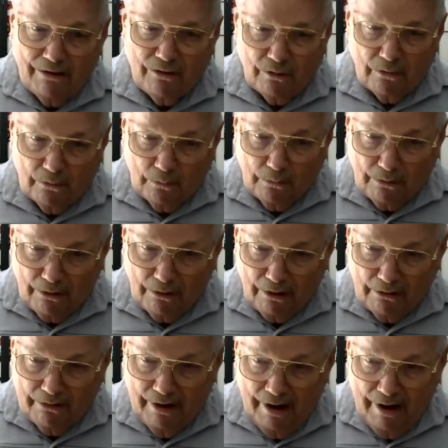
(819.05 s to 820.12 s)
to the
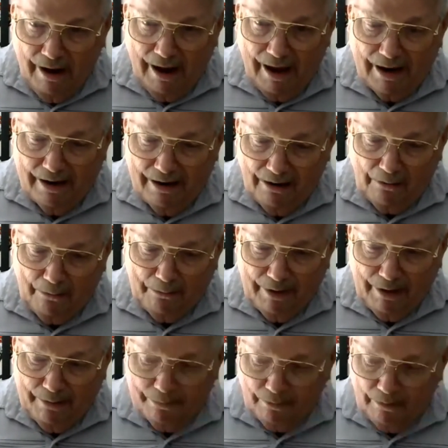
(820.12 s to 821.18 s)
world and help
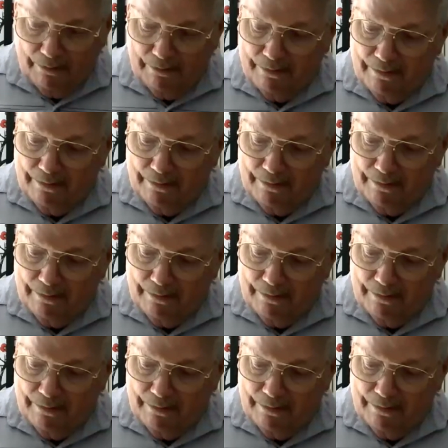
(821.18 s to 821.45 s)
people.